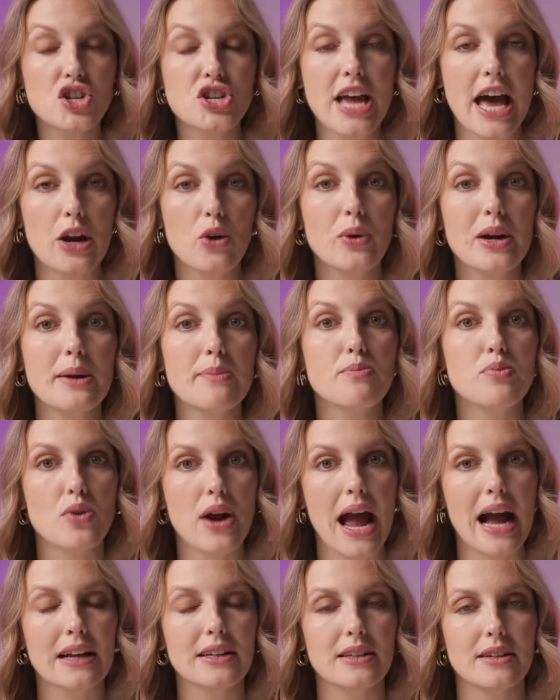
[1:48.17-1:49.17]
shadowing
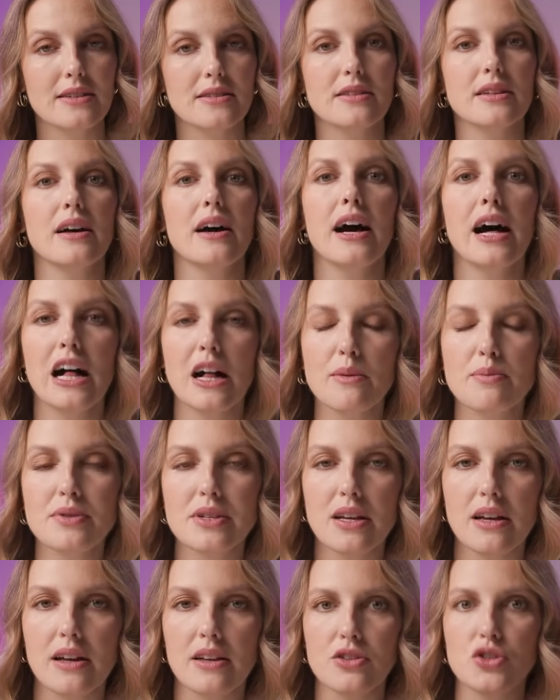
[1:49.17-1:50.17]
practice
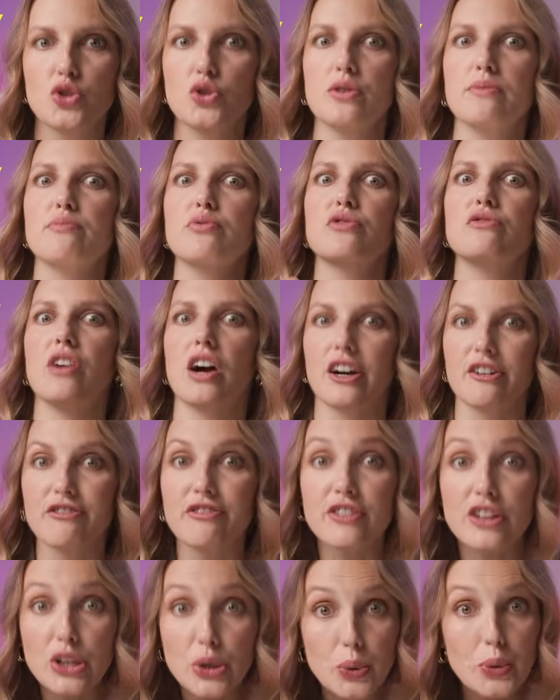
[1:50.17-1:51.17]
helps us to improve our
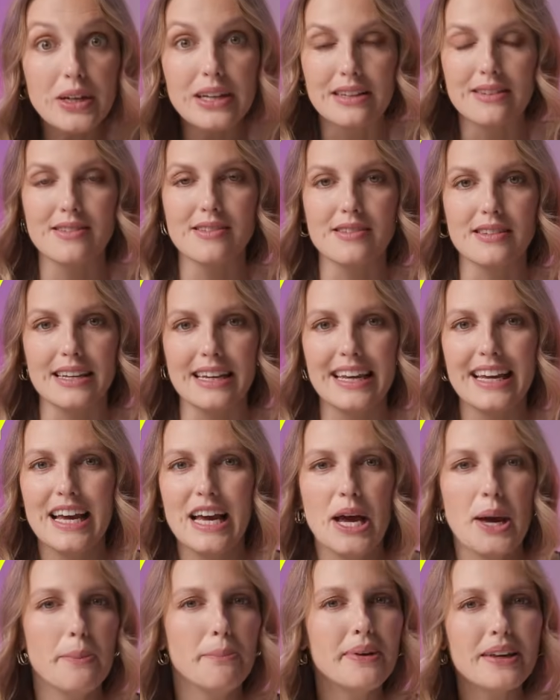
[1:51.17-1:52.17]
fluency
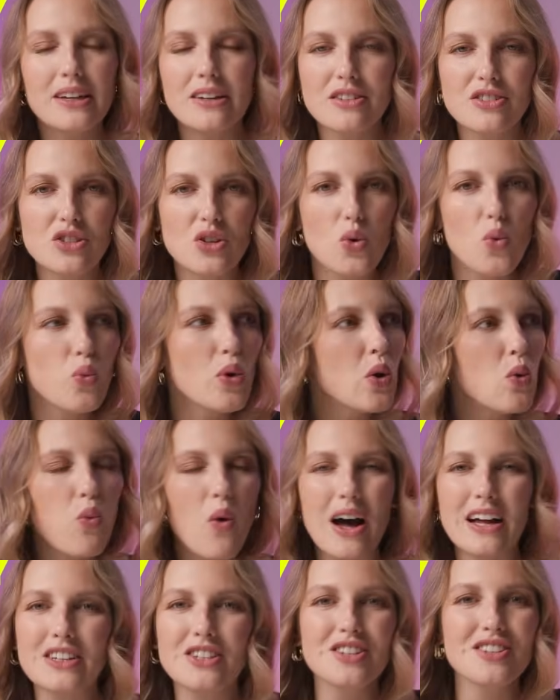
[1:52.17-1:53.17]
because we
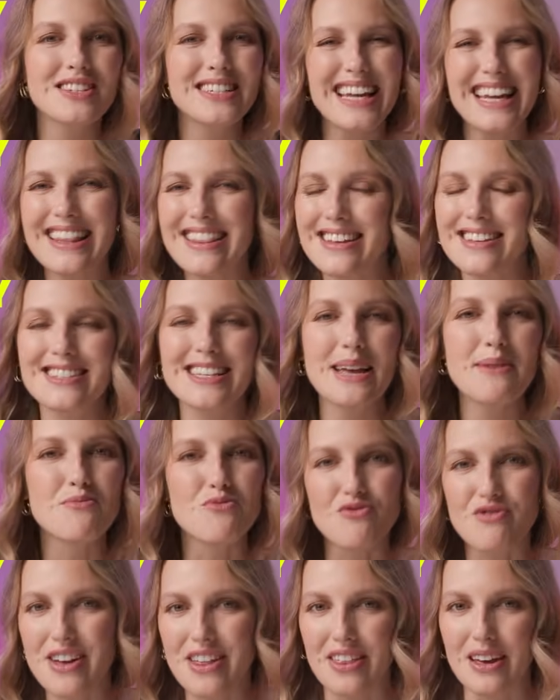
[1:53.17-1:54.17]
want to stay in the same
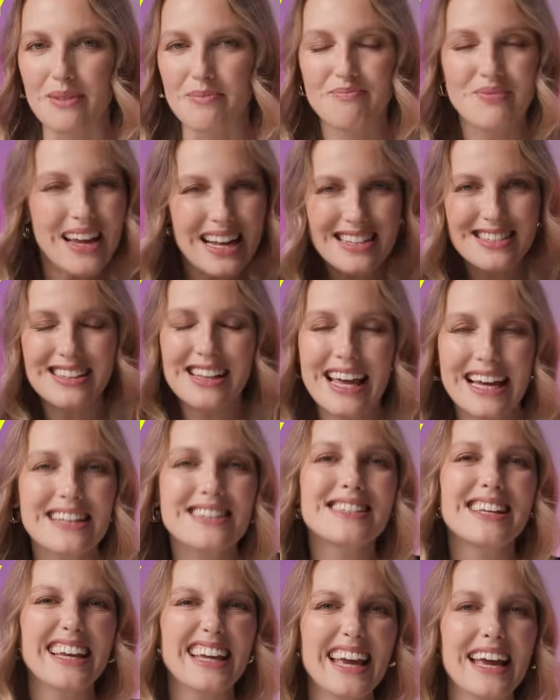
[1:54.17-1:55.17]
rhythm. It's like
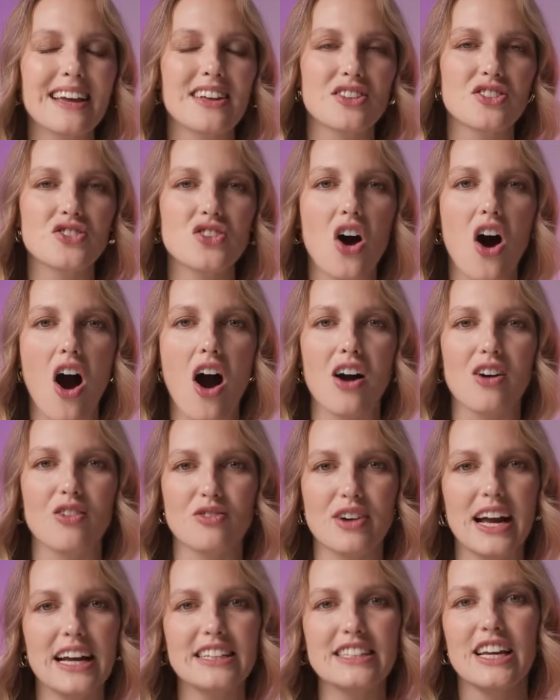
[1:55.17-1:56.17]
singing a song,
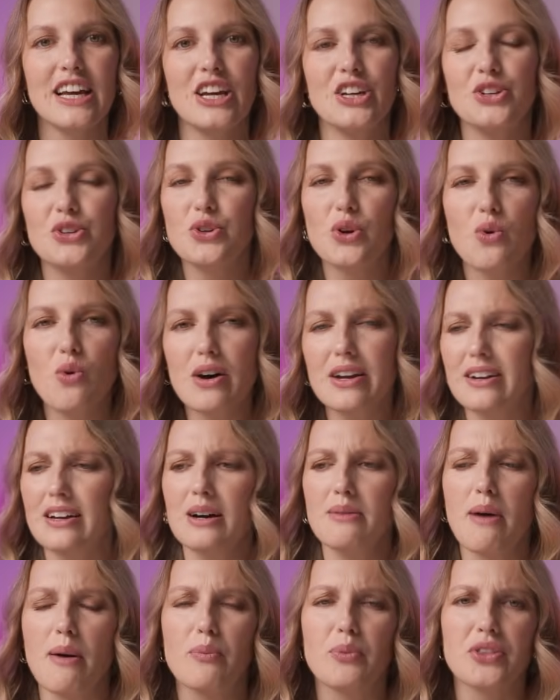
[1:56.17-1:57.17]
right? You don't want to
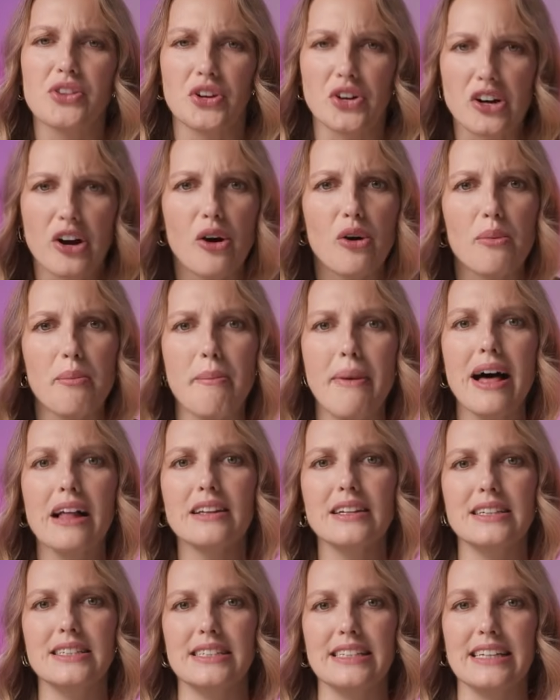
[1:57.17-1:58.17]
come up with your own
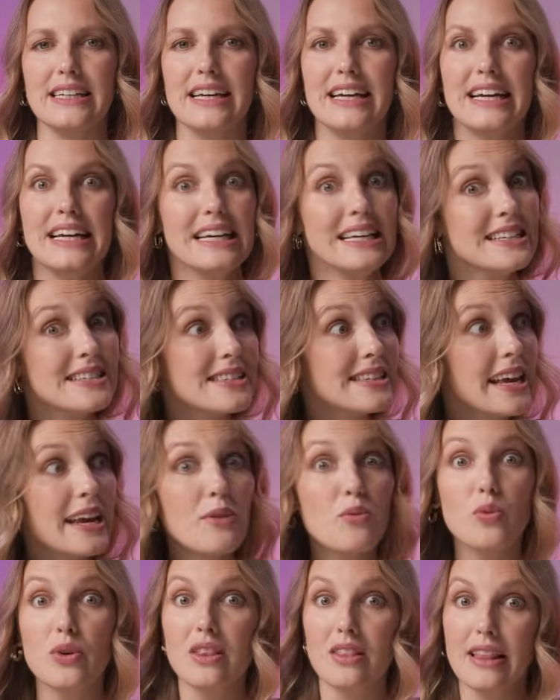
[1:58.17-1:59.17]
melody.
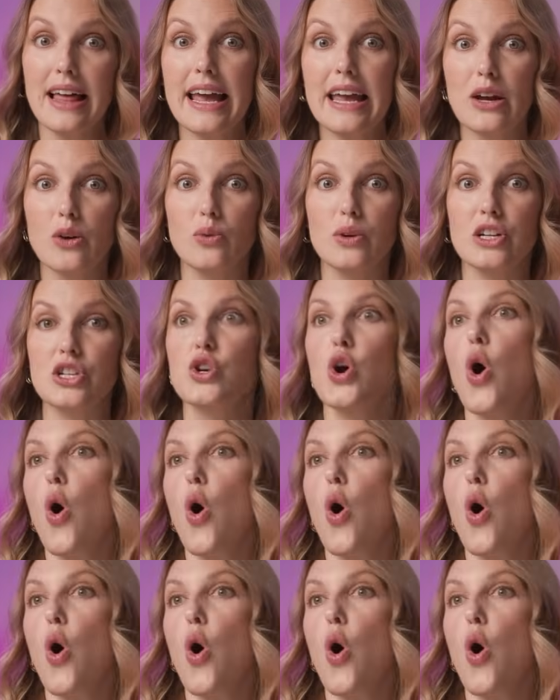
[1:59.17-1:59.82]
Same with language.